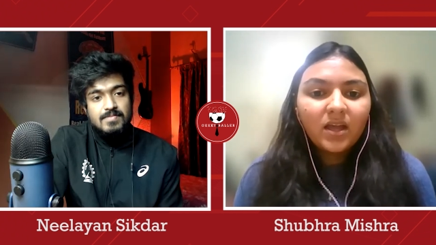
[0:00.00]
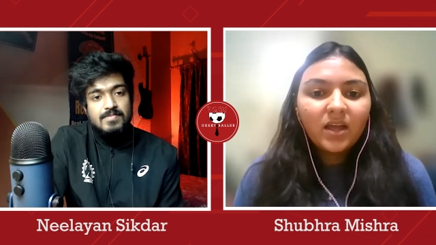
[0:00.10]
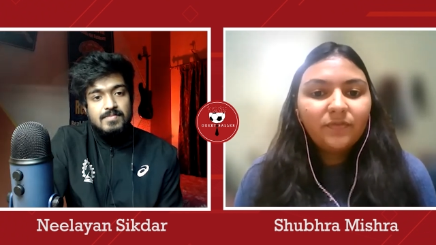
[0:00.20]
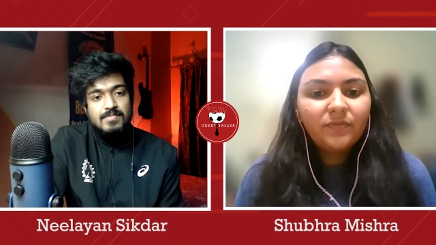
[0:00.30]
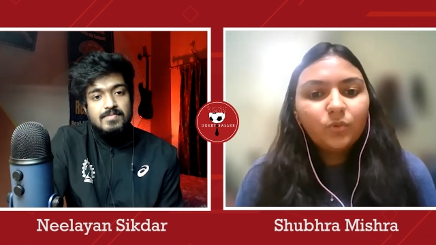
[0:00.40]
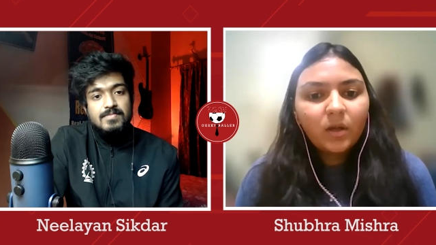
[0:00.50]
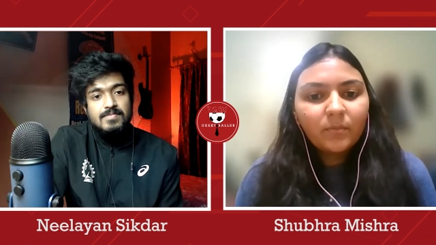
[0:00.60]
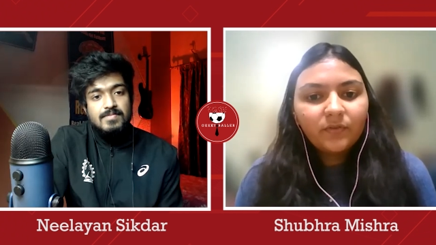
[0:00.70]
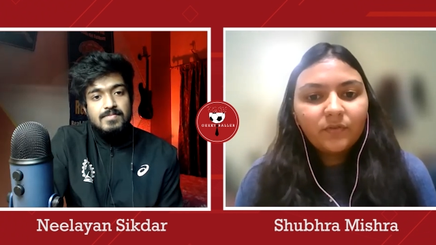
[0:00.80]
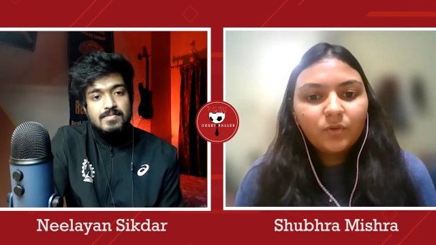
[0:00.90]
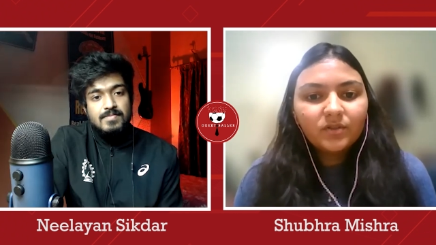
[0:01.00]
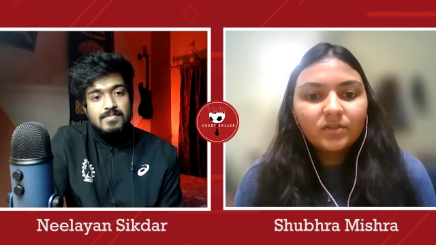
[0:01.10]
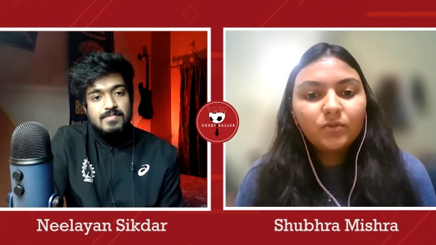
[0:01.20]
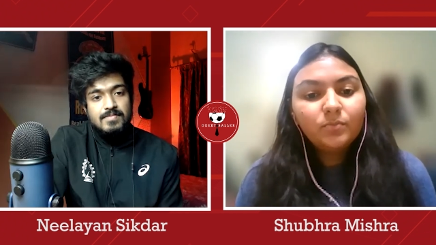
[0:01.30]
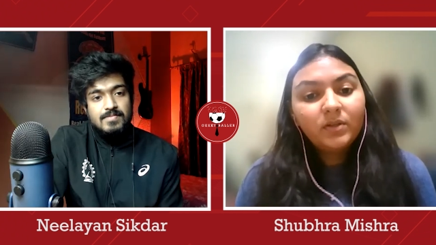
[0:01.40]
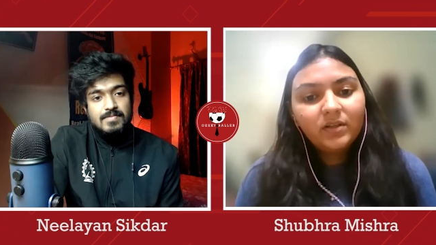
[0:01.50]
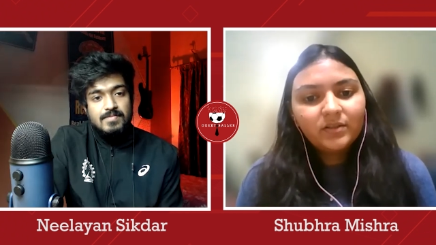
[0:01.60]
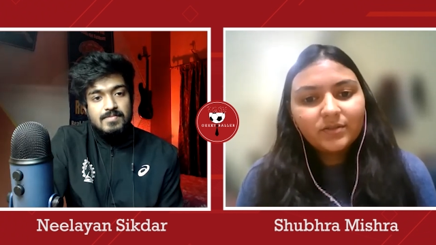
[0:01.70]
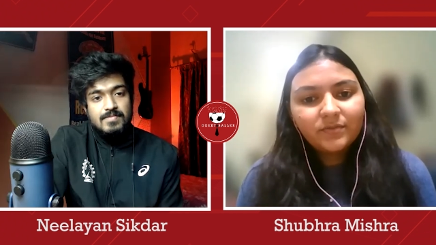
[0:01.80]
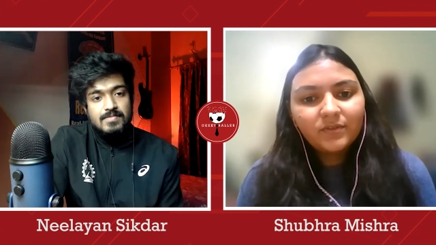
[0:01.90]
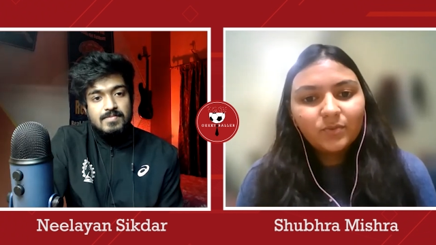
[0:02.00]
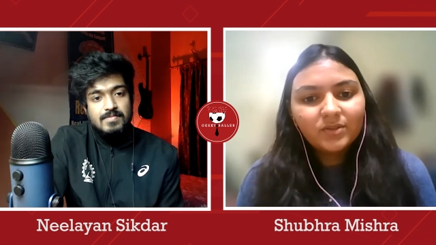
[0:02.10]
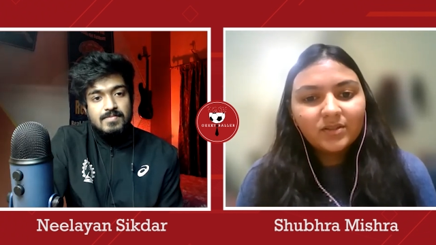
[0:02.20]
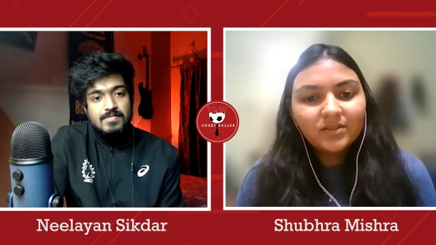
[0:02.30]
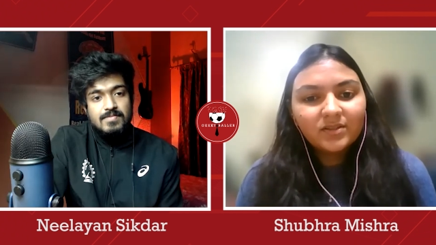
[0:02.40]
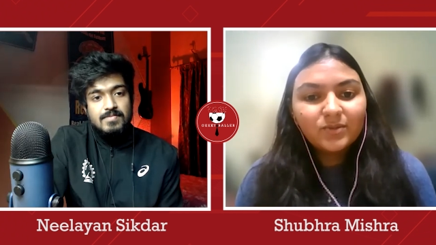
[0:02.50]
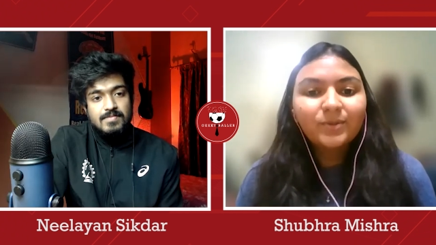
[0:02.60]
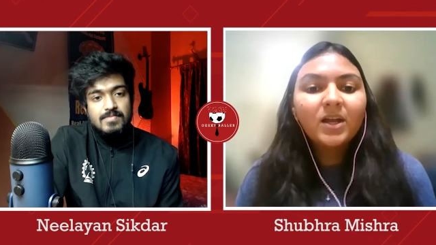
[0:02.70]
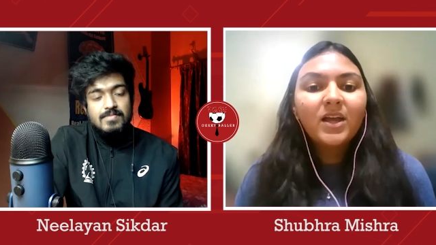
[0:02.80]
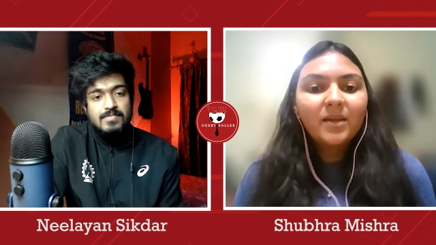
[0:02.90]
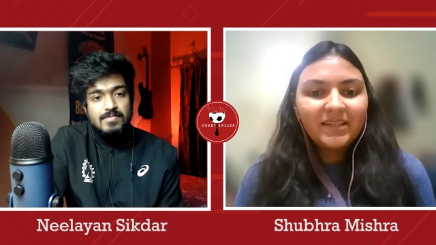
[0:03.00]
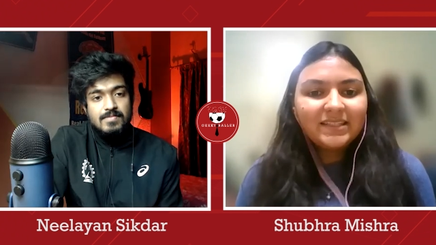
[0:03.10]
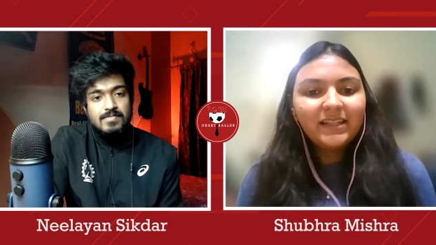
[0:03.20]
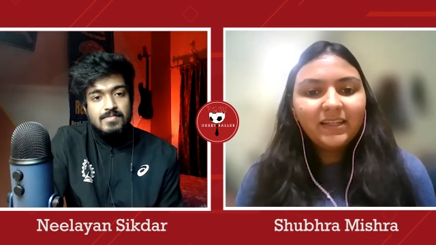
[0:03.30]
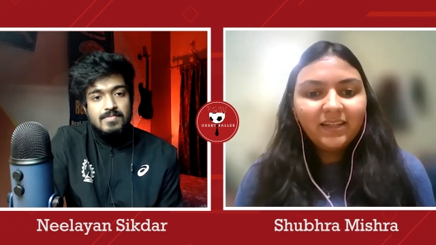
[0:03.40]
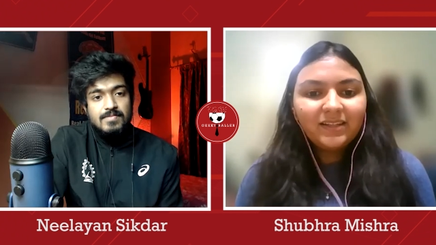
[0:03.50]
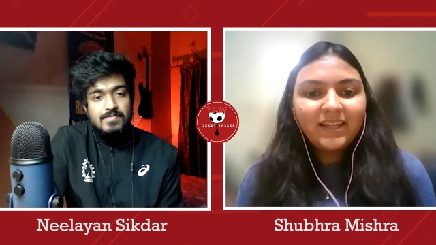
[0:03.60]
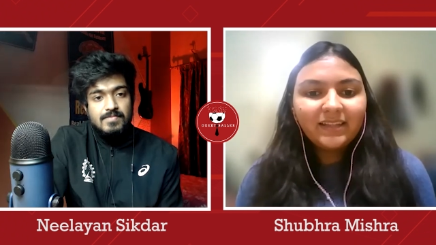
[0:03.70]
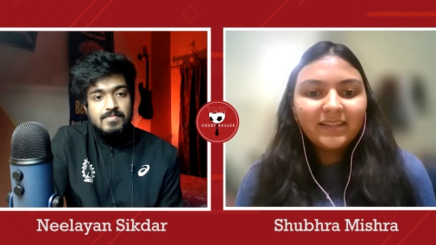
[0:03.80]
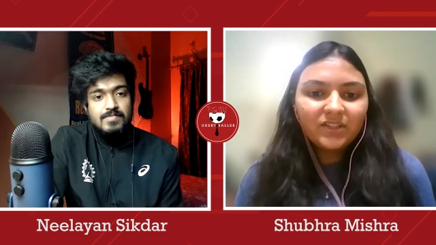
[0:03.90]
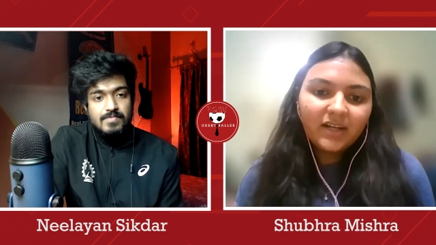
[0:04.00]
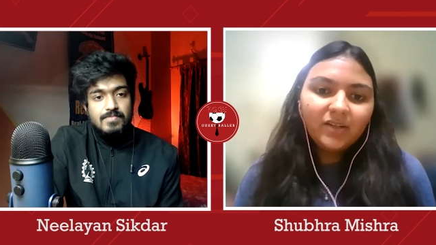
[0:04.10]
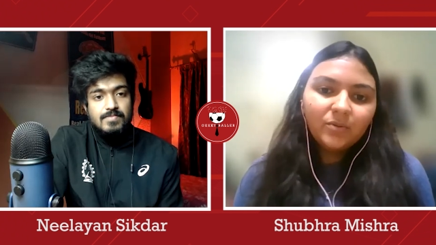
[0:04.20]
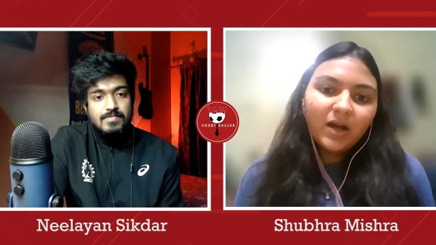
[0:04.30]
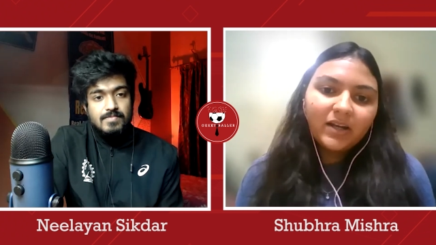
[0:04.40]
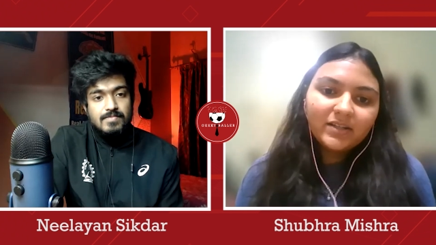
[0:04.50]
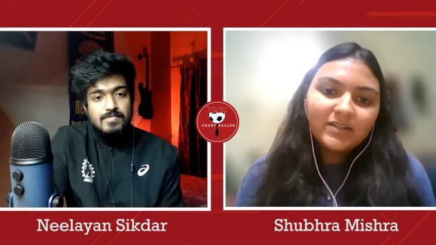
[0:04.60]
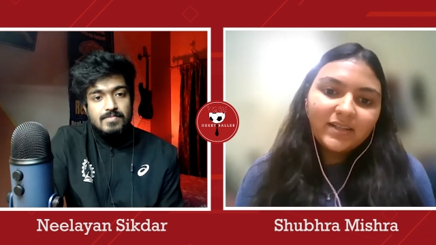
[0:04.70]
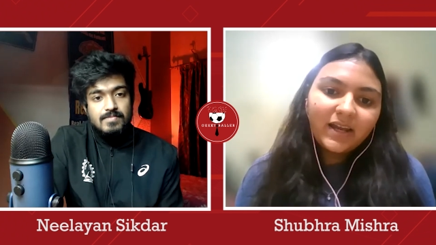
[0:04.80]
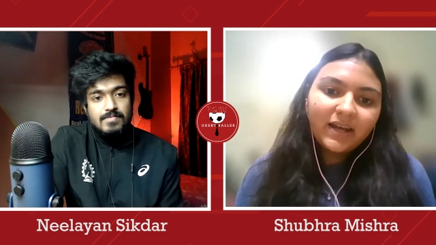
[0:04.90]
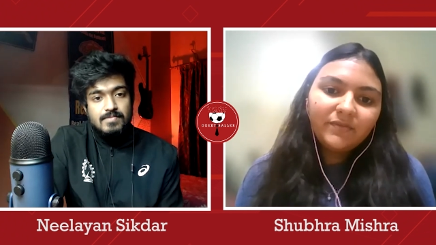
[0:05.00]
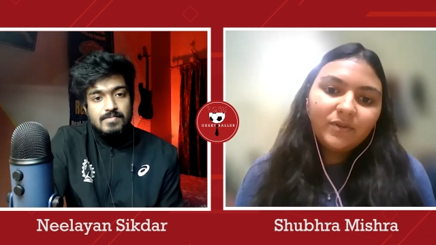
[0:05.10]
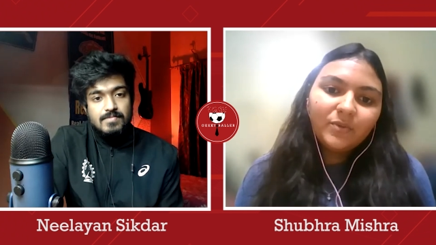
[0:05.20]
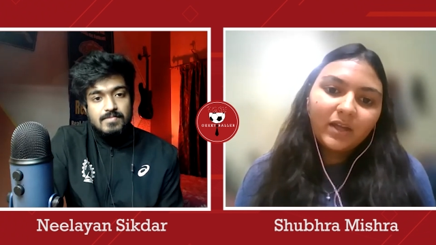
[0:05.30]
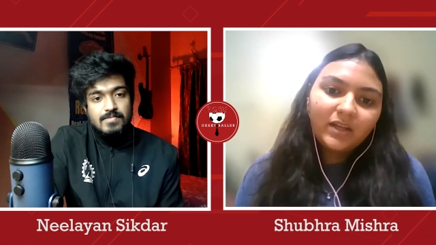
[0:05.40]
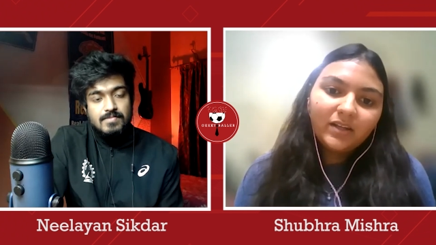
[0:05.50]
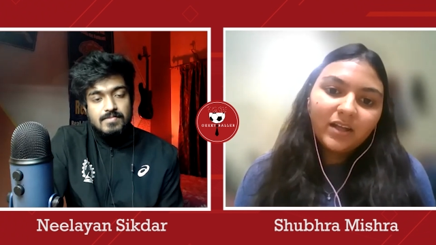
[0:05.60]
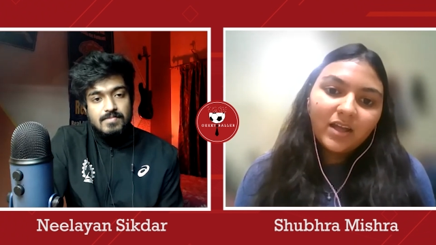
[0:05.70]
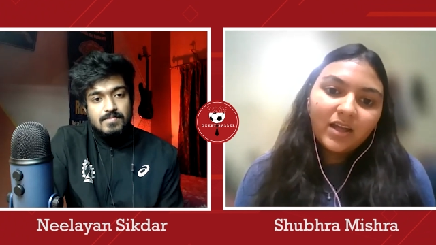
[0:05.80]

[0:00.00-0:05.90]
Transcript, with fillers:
Speaker 1: a few number of users to billions of users so basically like they try to understand if you can